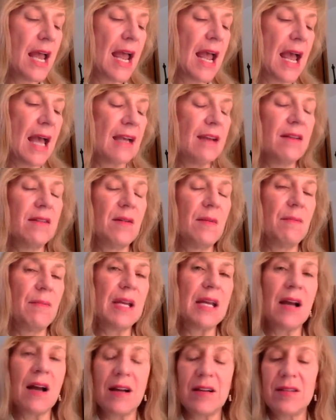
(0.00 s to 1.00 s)
And
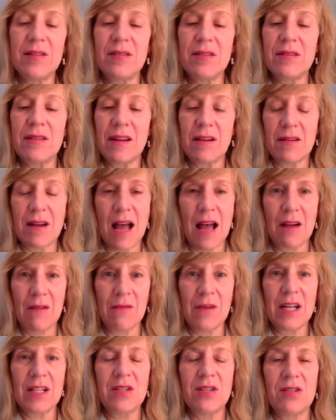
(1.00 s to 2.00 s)
because they're not
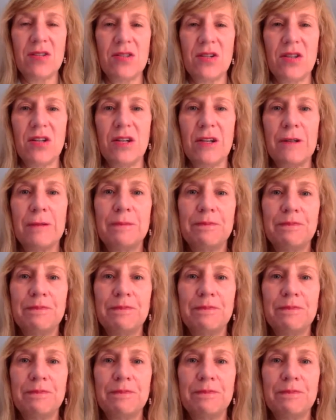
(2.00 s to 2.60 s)
registered